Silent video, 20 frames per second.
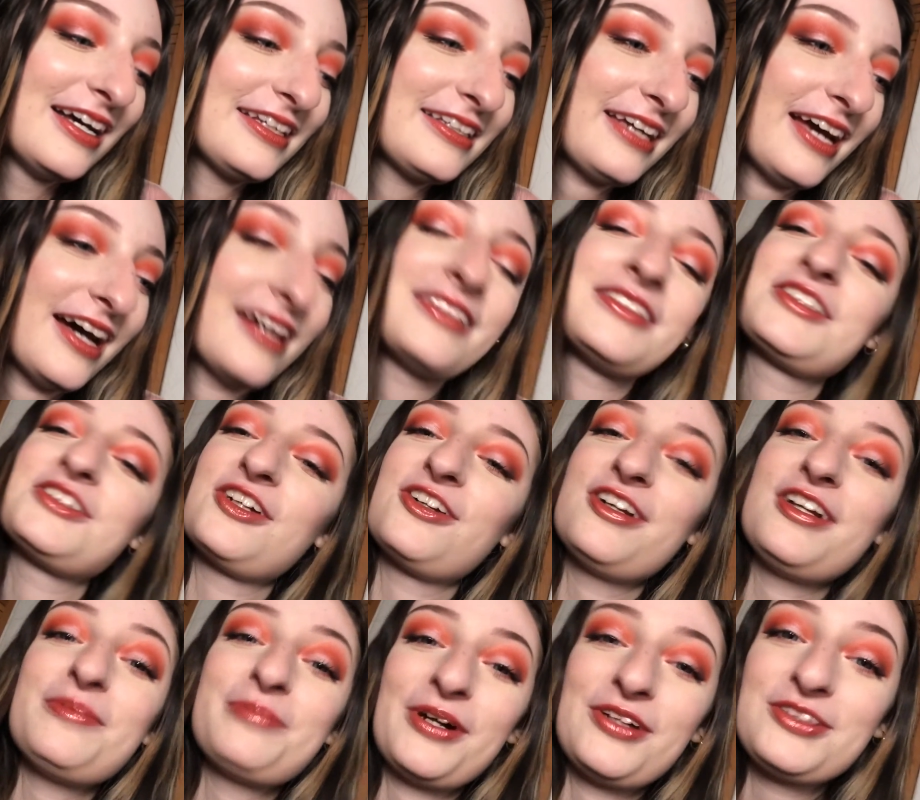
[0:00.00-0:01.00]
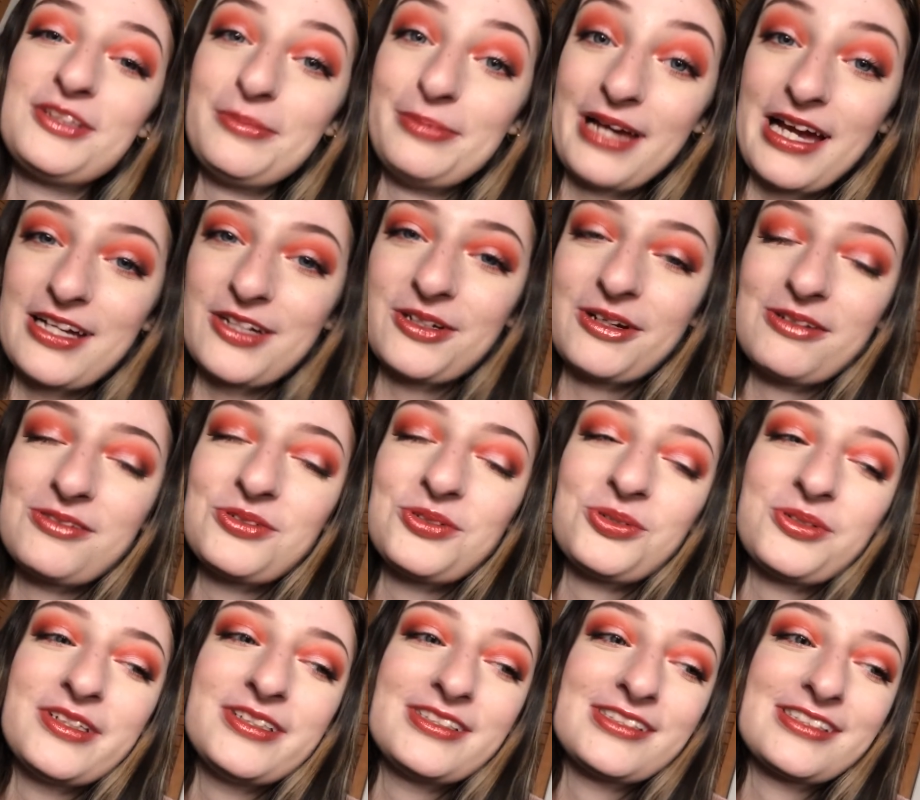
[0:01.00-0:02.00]
Yeah, sorry about the background
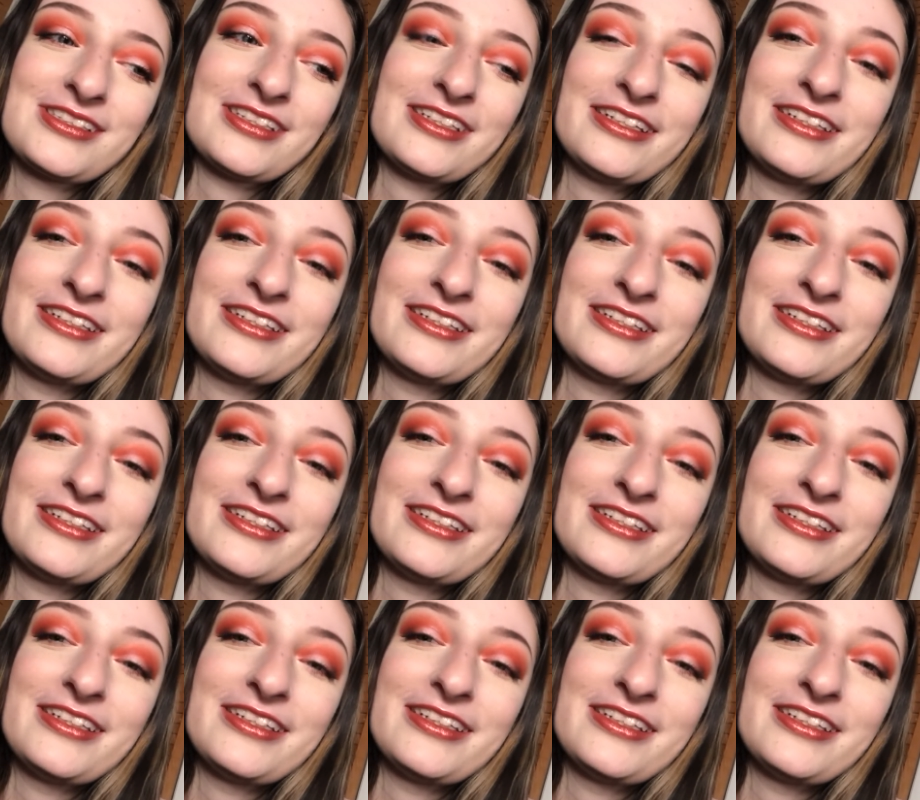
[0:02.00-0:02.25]
noise.